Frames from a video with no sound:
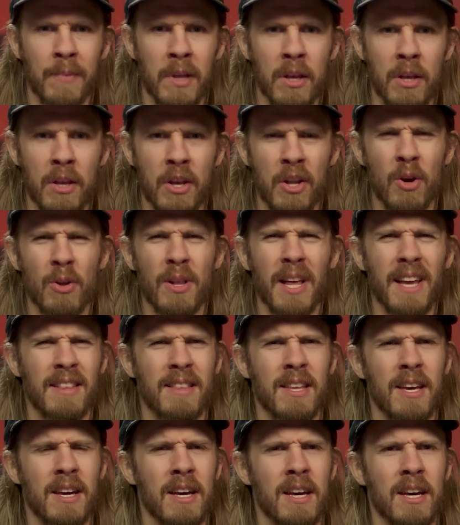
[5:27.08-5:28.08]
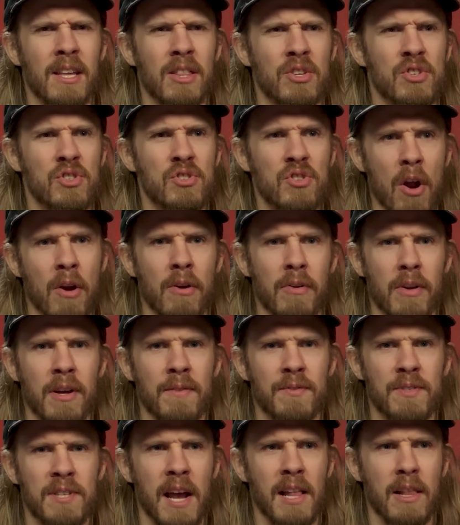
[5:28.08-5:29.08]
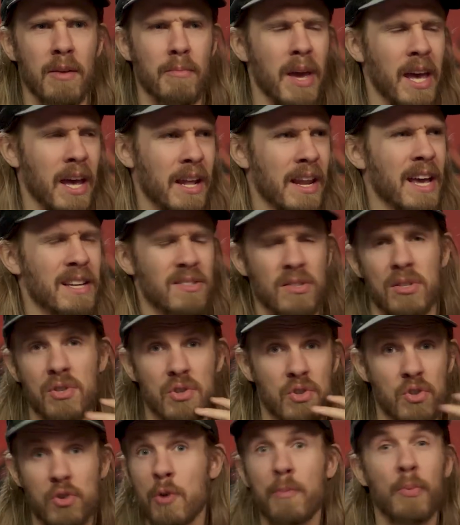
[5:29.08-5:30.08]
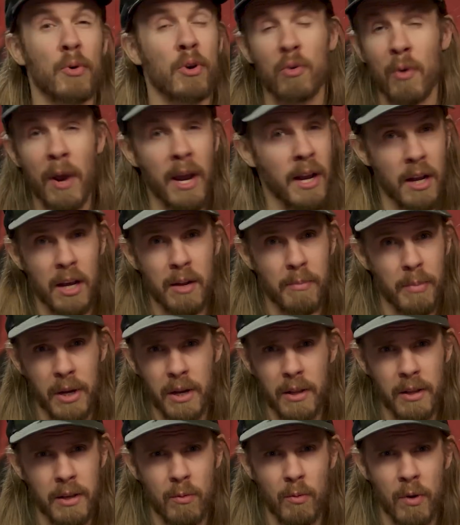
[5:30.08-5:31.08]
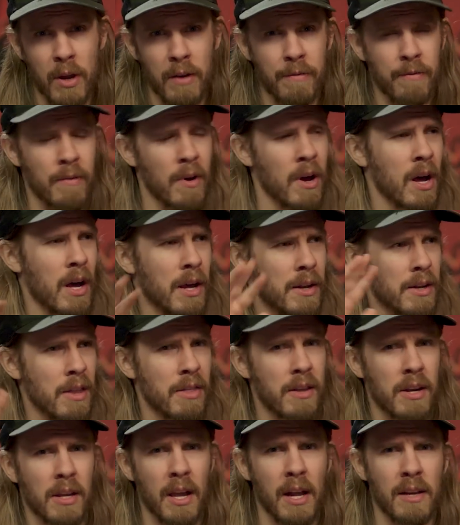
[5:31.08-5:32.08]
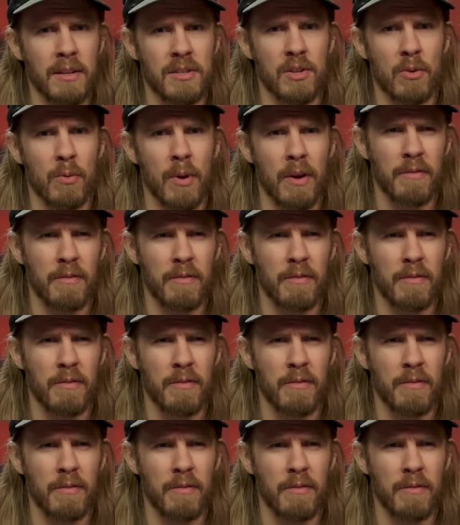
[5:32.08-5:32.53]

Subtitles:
You know, like the start of Silent Man has this super great, admittedly, riff. Nothing against the riff,